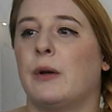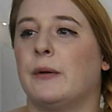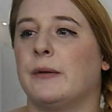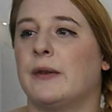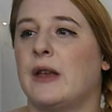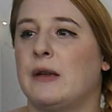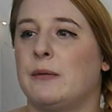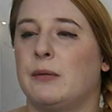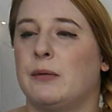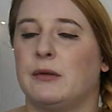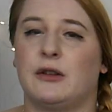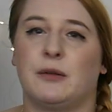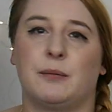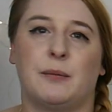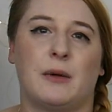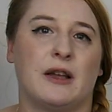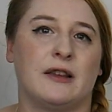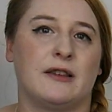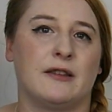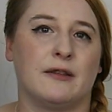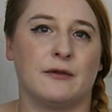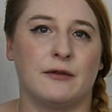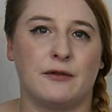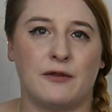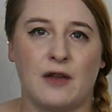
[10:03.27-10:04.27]
was able to buy
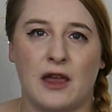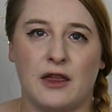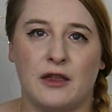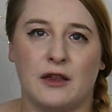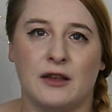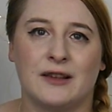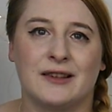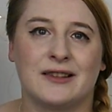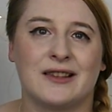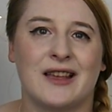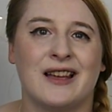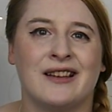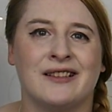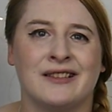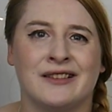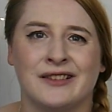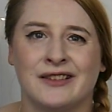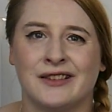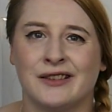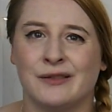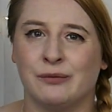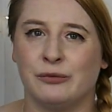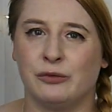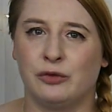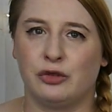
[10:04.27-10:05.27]
some feathers and
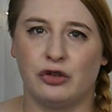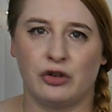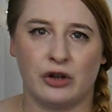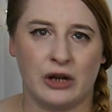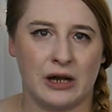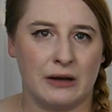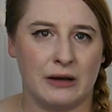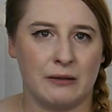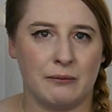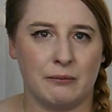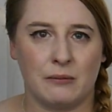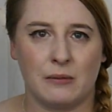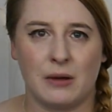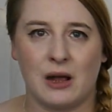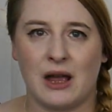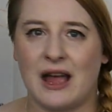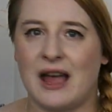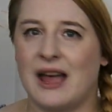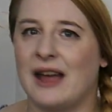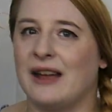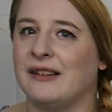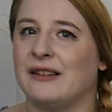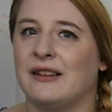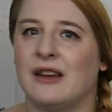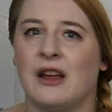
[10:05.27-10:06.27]
some trim
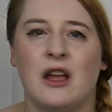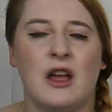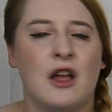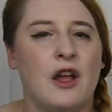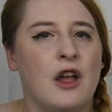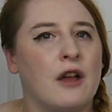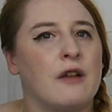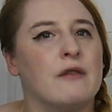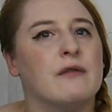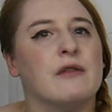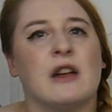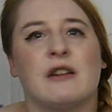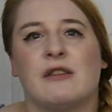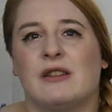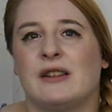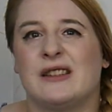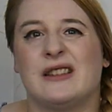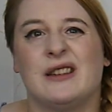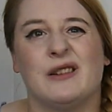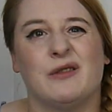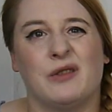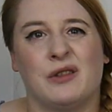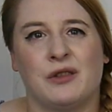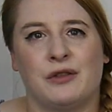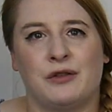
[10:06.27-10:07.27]
and various
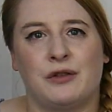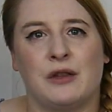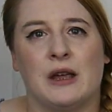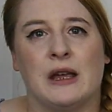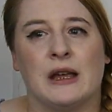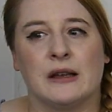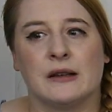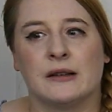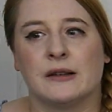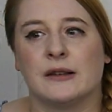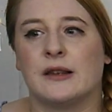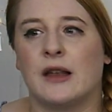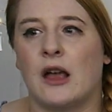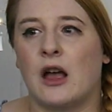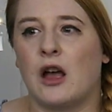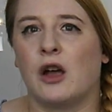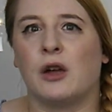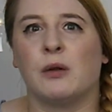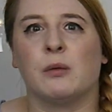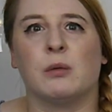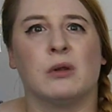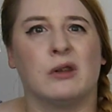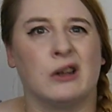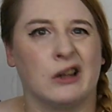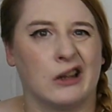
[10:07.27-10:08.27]
different things that I
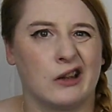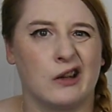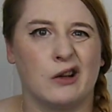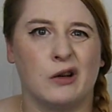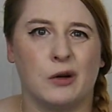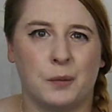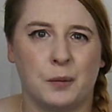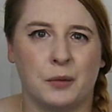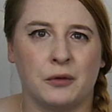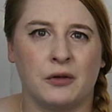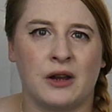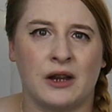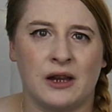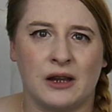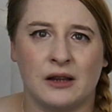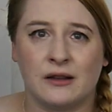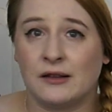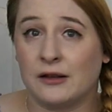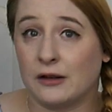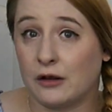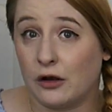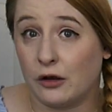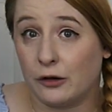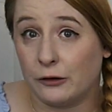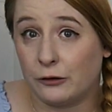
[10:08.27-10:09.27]
will incorporate
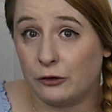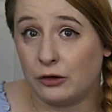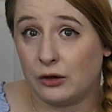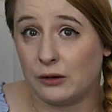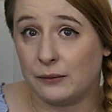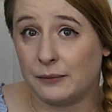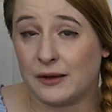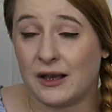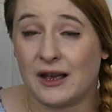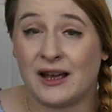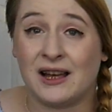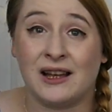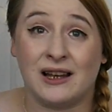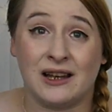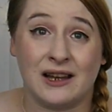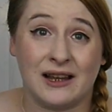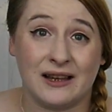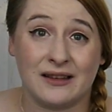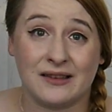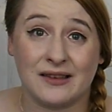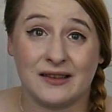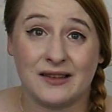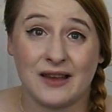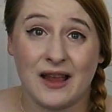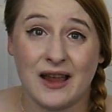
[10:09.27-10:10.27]
into costumes at a
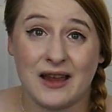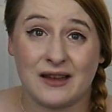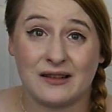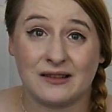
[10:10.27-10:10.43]
later date.